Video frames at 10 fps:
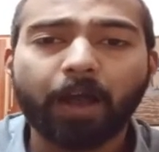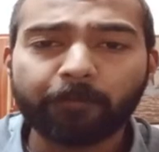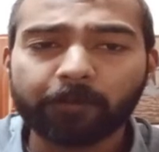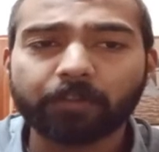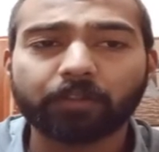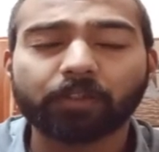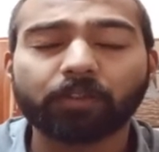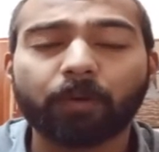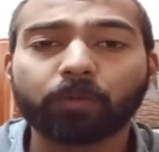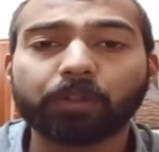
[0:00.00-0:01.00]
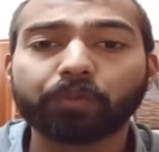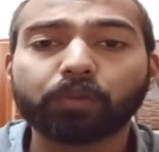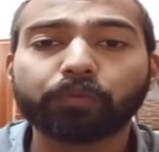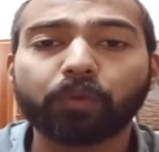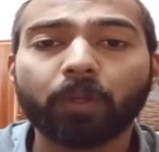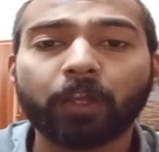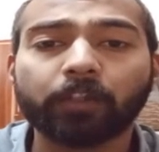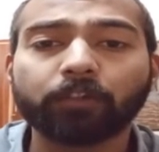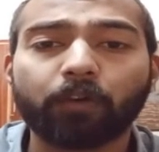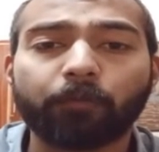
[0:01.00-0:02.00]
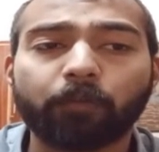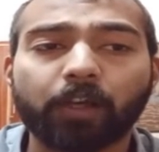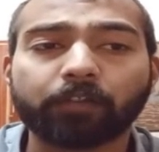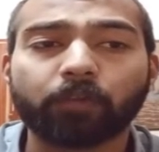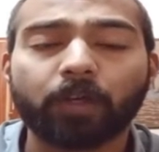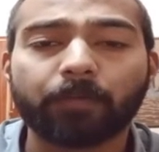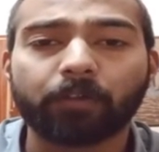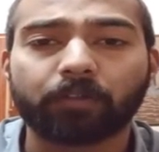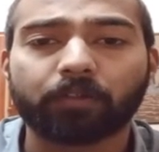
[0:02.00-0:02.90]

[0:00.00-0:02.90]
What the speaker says: will discuss about the usefulness of flex fiber.